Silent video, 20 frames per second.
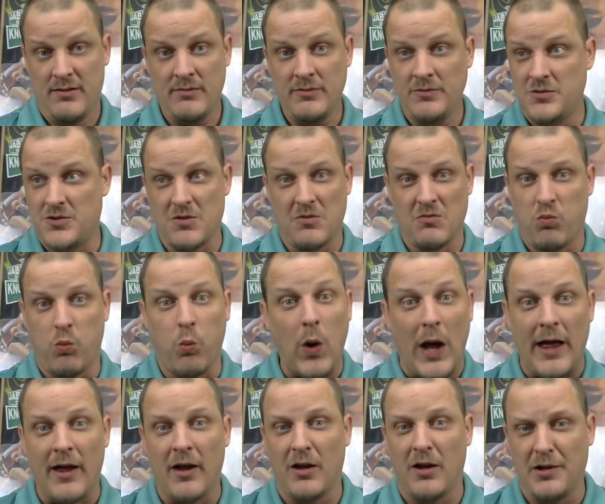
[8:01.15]
Oh,
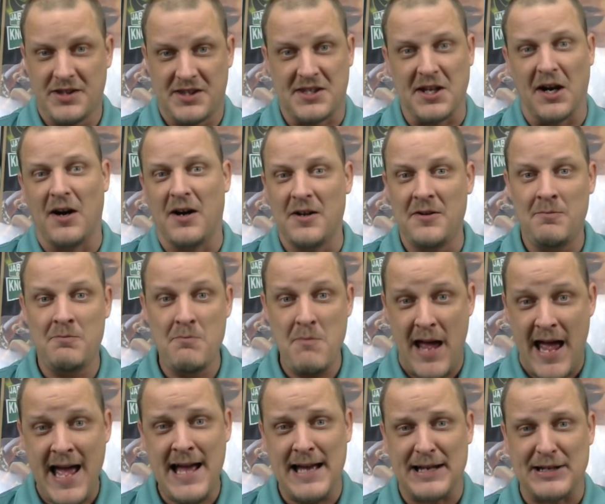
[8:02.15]
well done
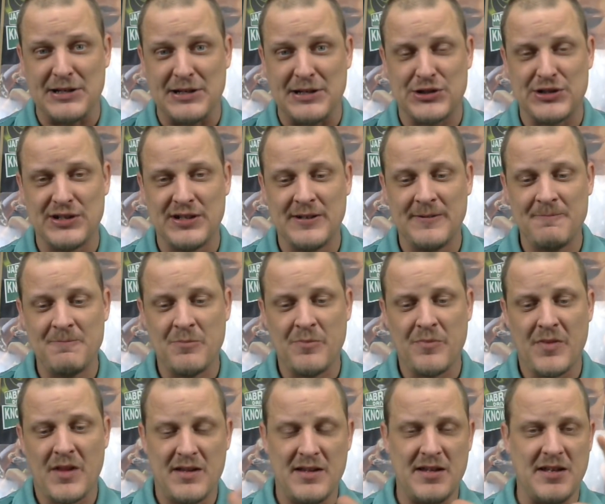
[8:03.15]
match.
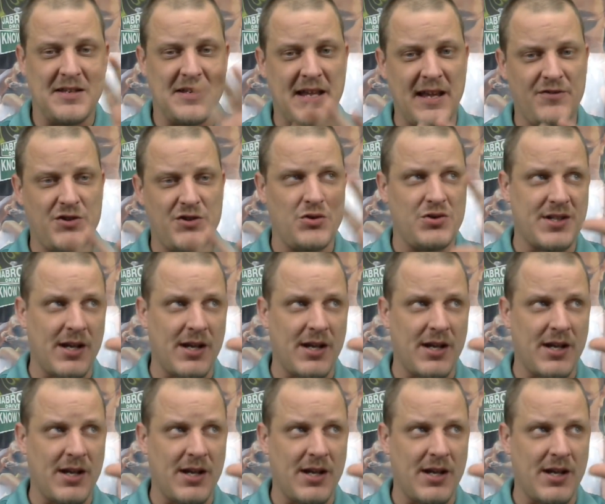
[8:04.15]
It gives you